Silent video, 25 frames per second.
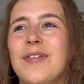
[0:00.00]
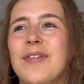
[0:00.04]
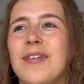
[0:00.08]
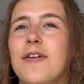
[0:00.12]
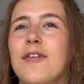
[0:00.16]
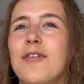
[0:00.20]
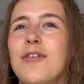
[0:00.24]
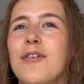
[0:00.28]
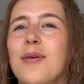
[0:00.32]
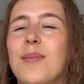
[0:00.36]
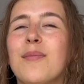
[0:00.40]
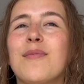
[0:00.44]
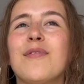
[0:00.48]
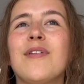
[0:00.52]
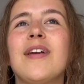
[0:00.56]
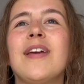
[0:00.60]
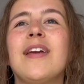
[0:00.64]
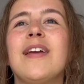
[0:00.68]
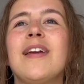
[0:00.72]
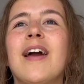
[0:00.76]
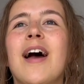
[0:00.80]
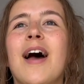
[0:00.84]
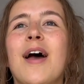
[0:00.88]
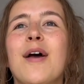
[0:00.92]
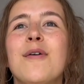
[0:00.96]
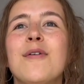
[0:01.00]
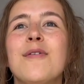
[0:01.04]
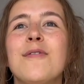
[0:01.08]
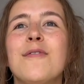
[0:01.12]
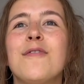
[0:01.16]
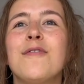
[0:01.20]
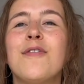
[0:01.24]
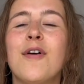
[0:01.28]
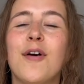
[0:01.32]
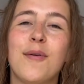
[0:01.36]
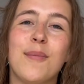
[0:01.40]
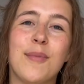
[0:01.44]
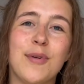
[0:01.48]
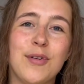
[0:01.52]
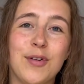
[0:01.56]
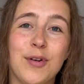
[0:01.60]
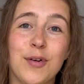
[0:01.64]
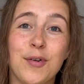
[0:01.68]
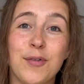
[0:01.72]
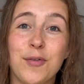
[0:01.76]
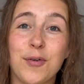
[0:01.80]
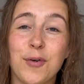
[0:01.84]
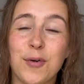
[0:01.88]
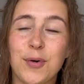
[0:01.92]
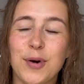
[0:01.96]
something I very much
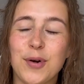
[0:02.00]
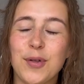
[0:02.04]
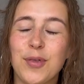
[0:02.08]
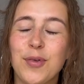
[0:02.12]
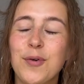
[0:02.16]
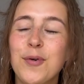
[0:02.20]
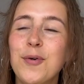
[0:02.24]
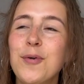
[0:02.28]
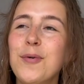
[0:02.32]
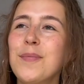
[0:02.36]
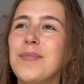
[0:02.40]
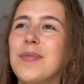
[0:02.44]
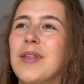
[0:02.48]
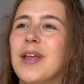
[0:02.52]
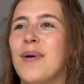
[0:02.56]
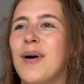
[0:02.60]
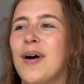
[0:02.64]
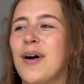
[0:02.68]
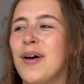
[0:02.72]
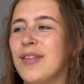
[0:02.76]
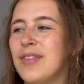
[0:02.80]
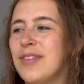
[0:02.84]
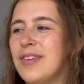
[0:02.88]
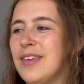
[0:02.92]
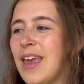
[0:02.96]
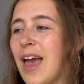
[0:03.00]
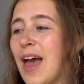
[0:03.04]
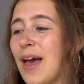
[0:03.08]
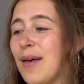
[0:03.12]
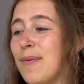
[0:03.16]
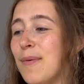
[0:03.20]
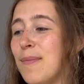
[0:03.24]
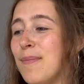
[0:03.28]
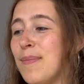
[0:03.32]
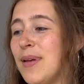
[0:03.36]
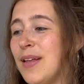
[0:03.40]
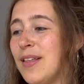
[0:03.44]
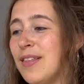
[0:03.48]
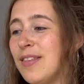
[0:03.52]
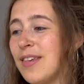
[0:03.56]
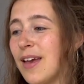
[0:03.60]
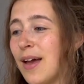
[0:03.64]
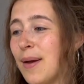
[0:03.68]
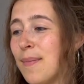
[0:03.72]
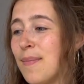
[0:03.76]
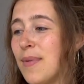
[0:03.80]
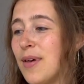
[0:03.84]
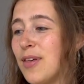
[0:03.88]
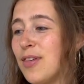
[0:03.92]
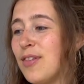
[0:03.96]
look forward to. But it means
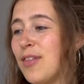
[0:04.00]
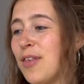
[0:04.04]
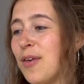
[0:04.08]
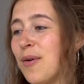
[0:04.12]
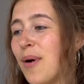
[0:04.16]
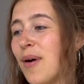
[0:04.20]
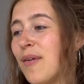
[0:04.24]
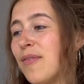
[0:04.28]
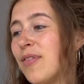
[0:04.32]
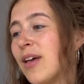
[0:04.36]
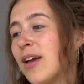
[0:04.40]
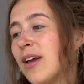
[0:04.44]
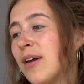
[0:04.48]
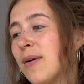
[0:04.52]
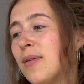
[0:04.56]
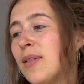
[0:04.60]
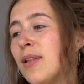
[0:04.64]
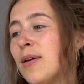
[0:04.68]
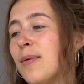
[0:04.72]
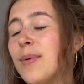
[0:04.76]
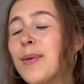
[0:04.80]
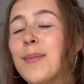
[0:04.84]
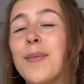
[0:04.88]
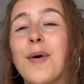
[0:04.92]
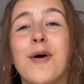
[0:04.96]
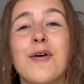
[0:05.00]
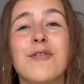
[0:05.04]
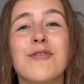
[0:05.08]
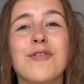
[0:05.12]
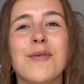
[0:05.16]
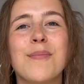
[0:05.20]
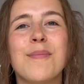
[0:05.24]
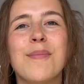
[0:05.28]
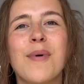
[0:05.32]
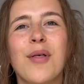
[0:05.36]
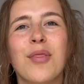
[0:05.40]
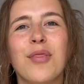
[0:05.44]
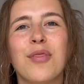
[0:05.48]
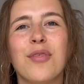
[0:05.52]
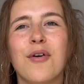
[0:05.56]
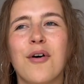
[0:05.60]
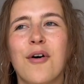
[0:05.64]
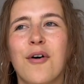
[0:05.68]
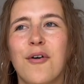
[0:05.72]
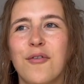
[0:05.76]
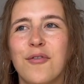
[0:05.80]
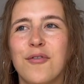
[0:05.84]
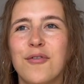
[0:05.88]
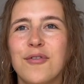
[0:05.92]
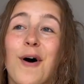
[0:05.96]
I still have like a little bit over a month
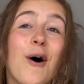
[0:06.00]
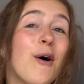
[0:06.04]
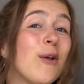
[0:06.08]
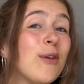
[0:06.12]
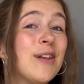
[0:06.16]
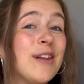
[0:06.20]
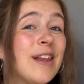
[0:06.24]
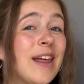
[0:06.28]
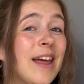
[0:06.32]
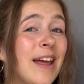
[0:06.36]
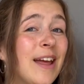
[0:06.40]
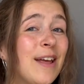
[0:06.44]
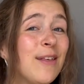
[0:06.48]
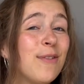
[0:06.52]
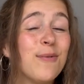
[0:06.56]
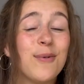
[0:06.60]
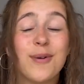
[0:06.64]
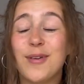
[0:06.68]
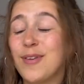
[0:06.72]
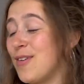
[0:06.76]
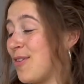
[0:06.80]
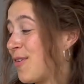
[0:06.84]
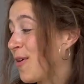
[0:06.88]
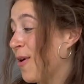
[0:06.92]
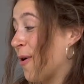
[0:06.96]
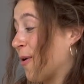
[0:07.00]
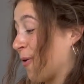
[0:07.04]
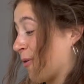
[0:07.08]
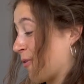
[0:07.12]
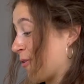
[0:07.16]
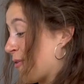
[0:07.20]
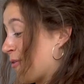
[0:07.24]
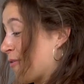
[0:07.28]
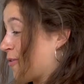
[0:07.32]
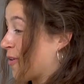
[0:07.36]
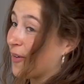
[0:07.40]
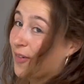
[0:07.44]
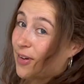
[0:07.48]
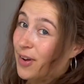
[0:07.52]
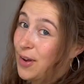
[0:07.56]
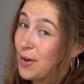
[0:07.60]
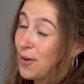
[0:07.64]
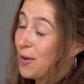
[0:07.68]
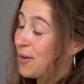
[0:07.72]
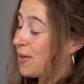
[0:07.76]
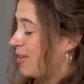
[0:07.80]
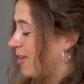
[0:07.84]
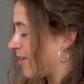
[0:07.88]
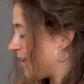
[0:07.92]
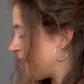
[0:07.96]
of holidays, which is also very
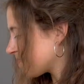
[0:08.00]
good.